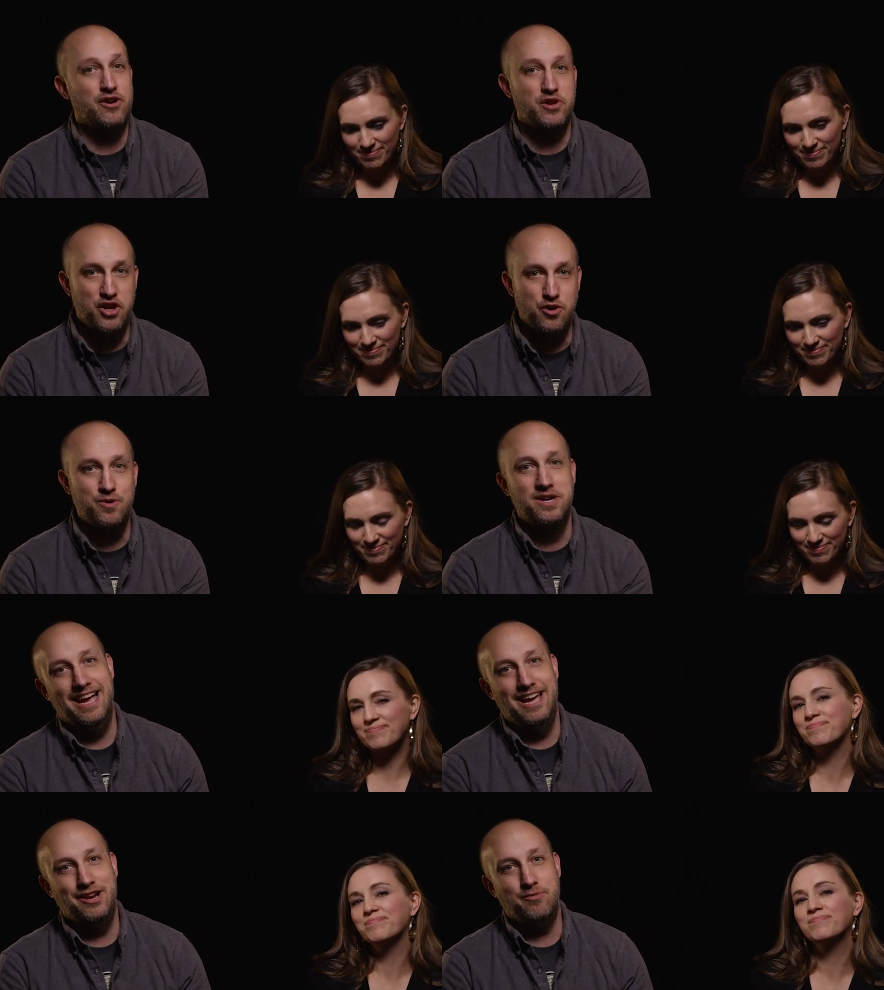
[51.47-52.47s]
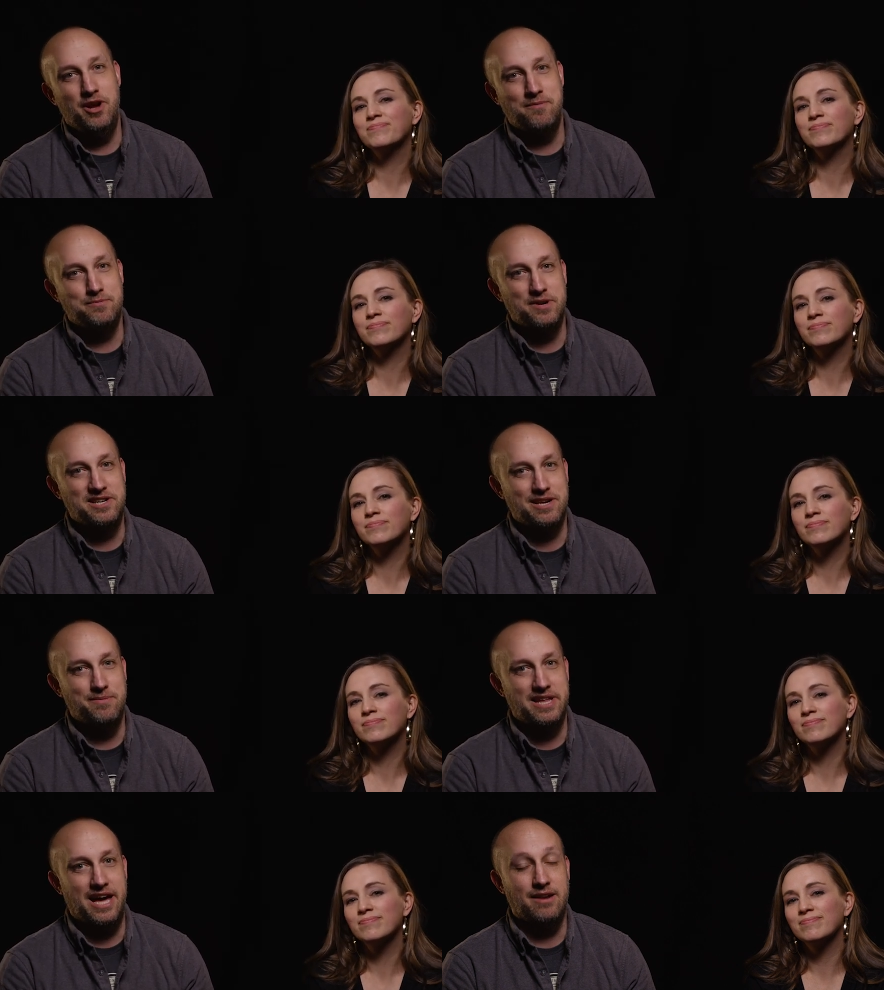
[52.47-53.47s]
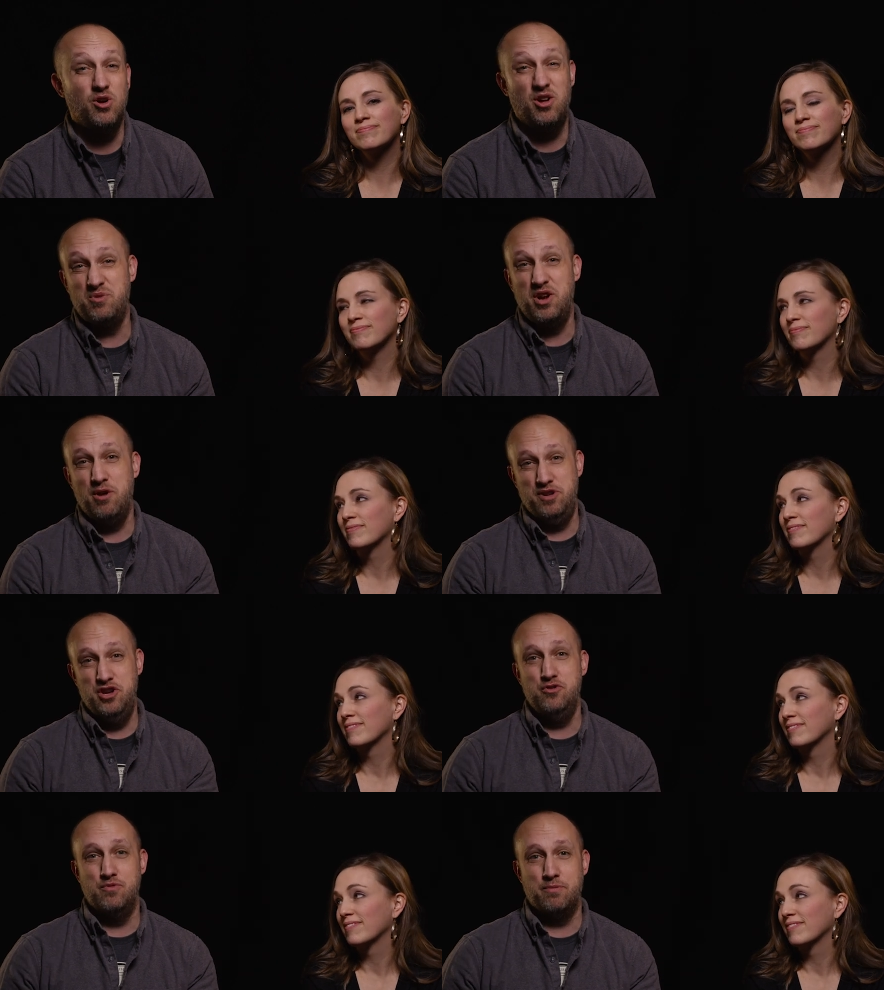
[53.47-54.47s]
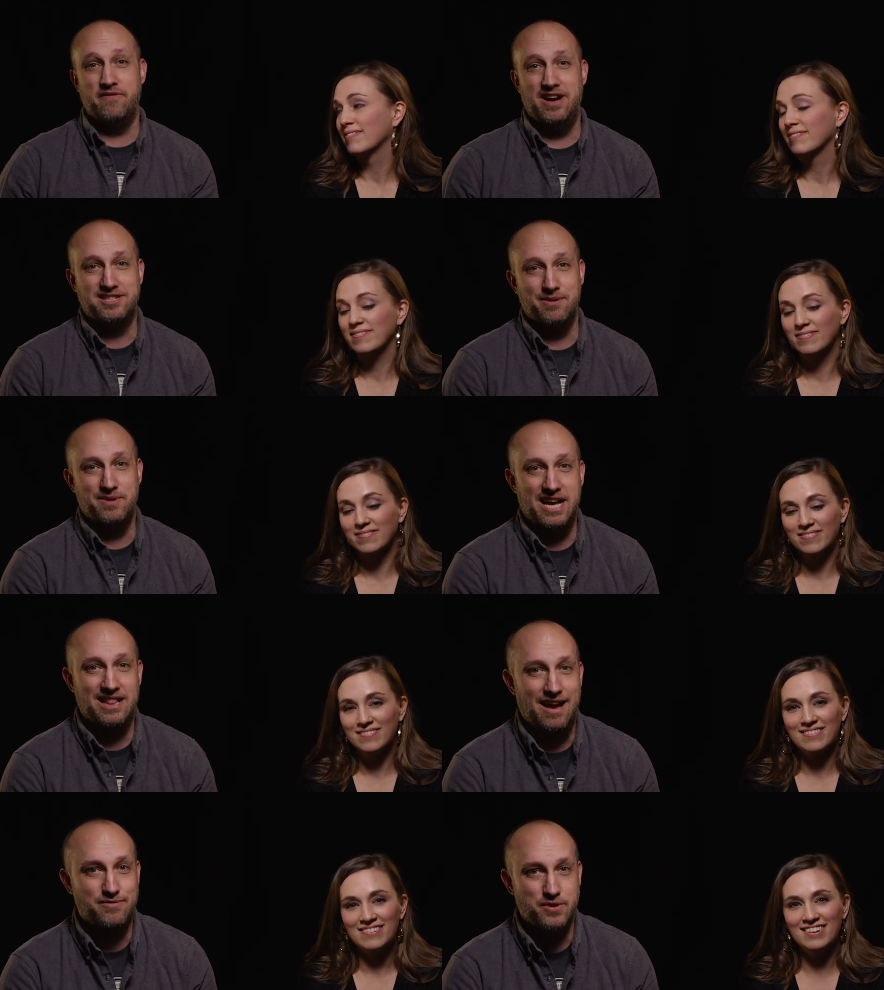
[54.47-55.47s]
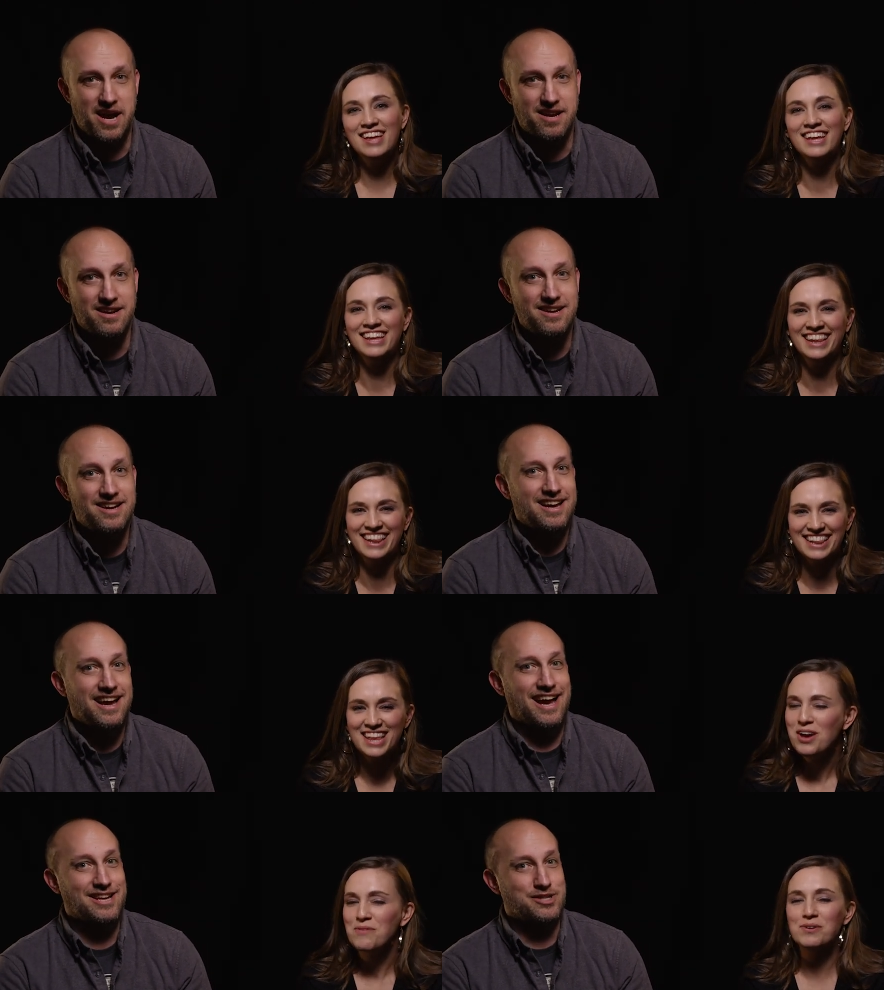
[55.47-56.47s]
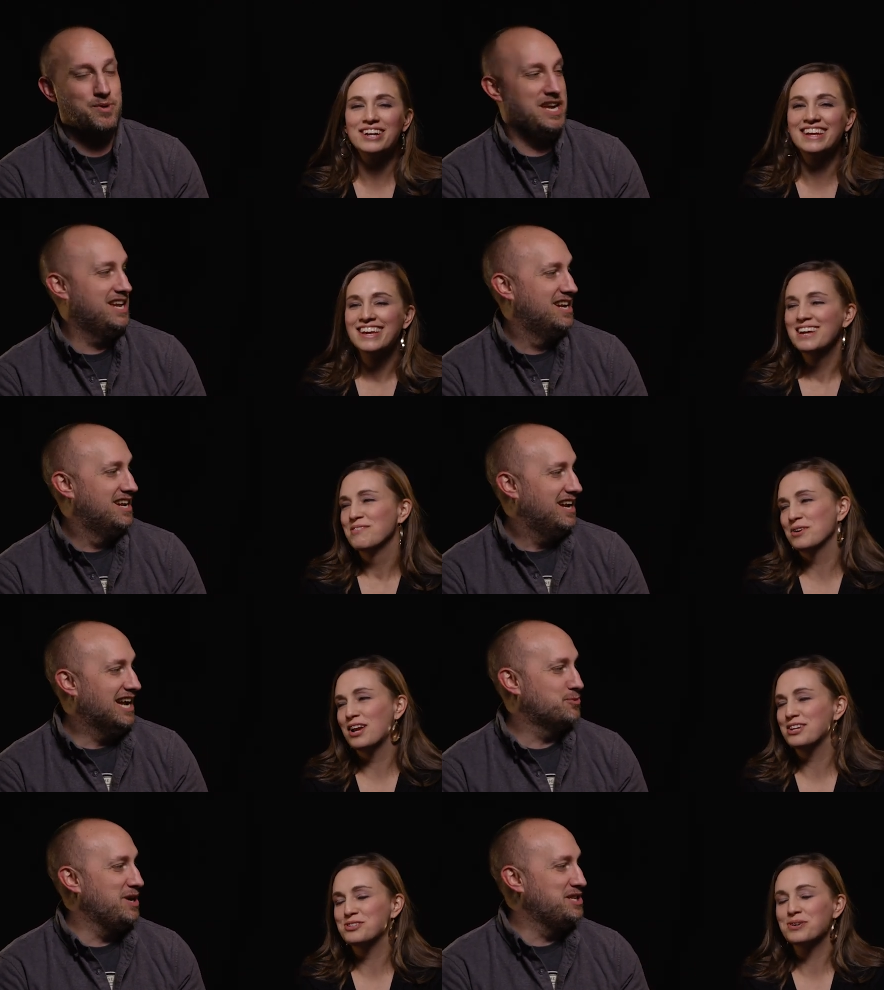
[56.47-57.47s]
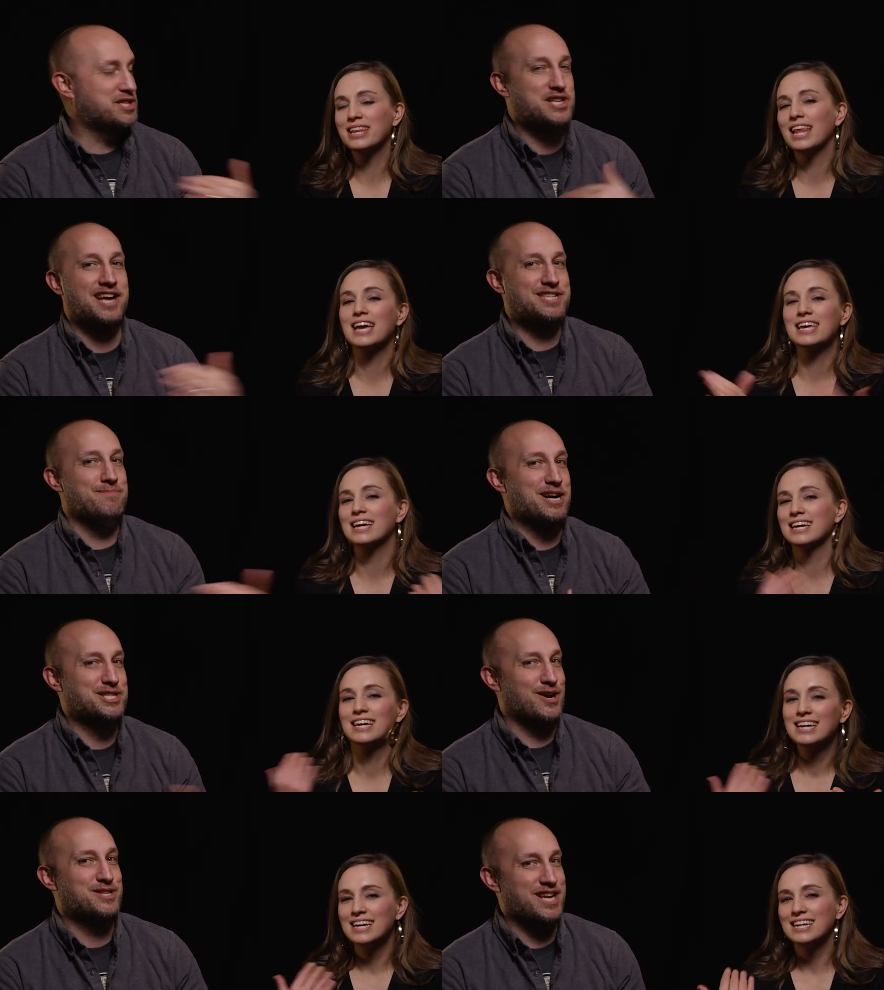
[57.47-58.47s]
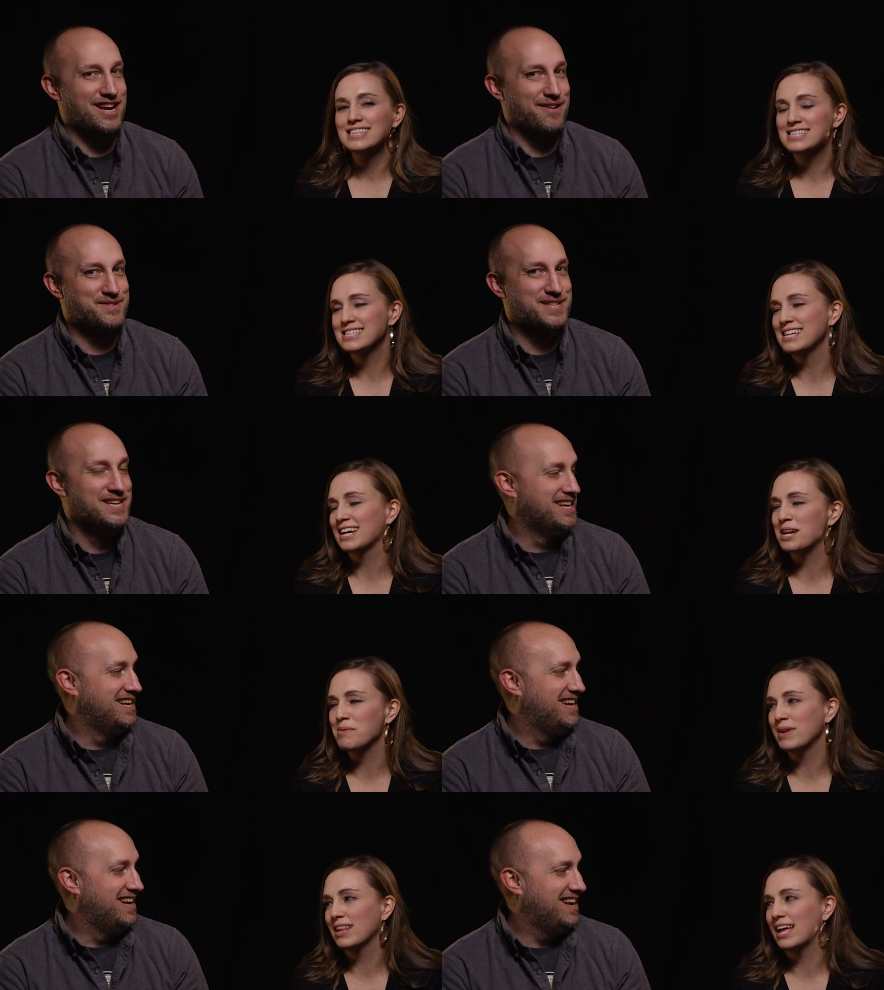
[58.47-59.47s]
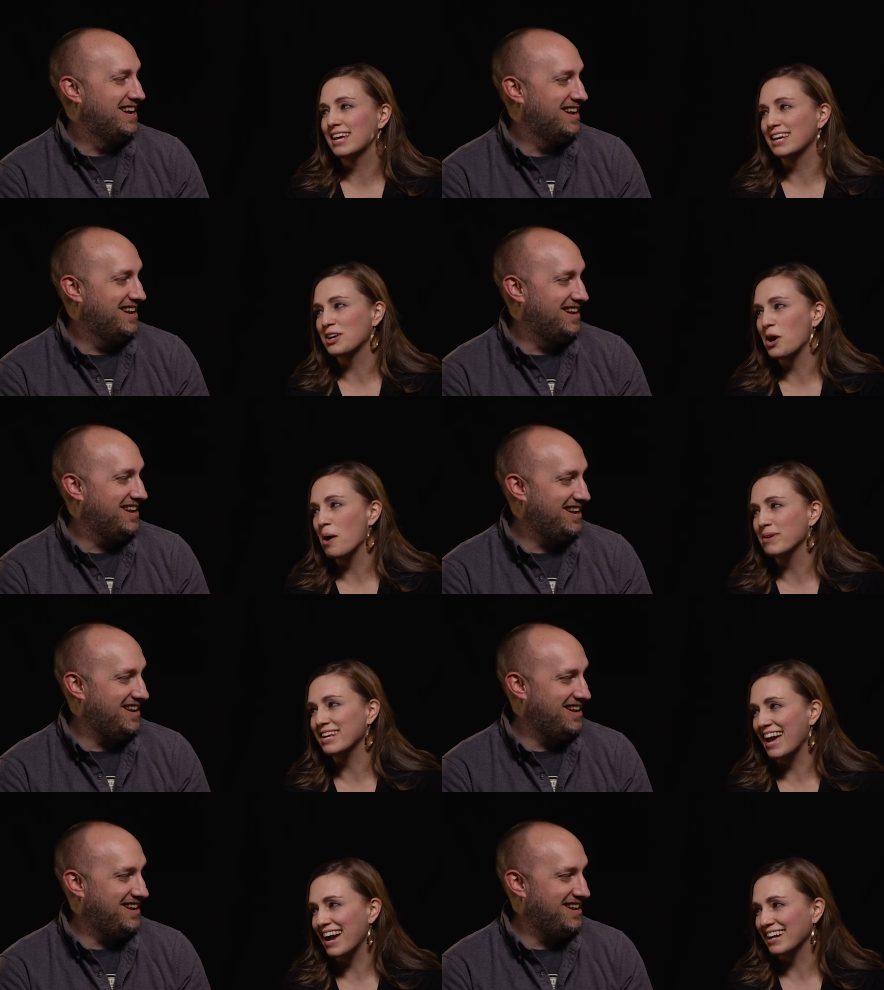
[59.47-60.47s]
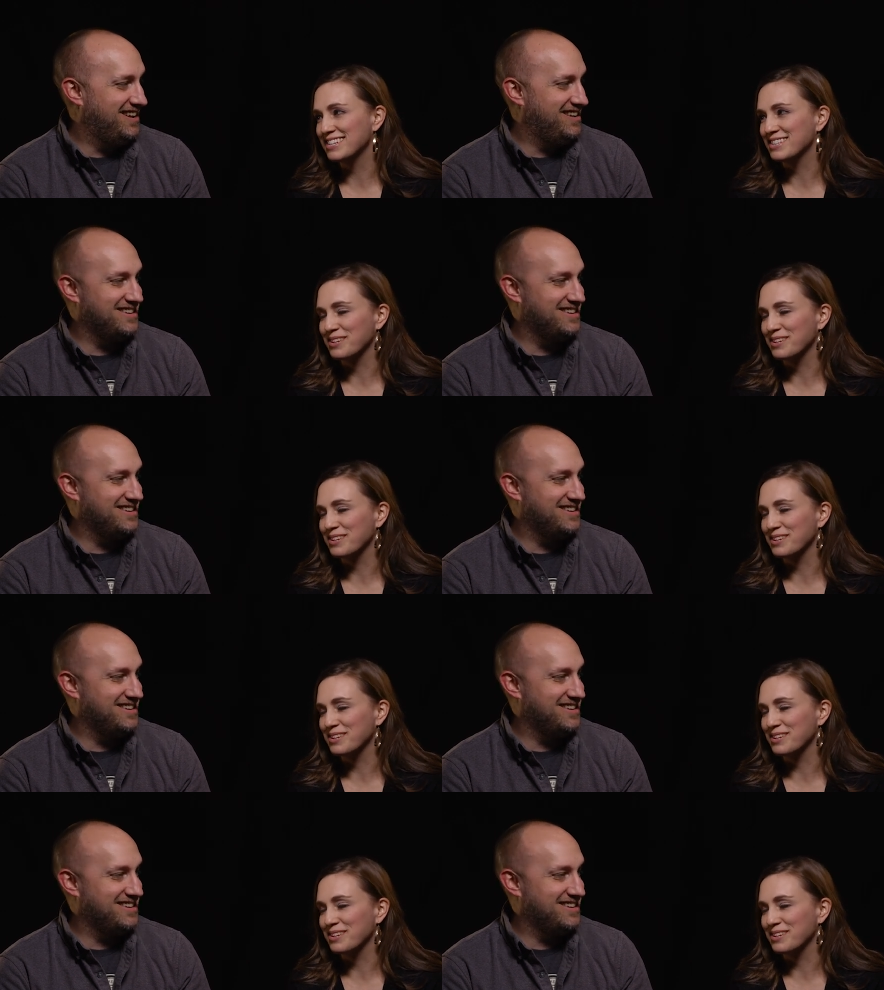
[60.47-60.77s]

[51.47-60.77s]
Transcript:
Speaker 1: near you, and we hope to bring some of that. Well, we hope you will provide some of that laugh track as we discuss like amongst ourselves. It's not going to be like a comedy act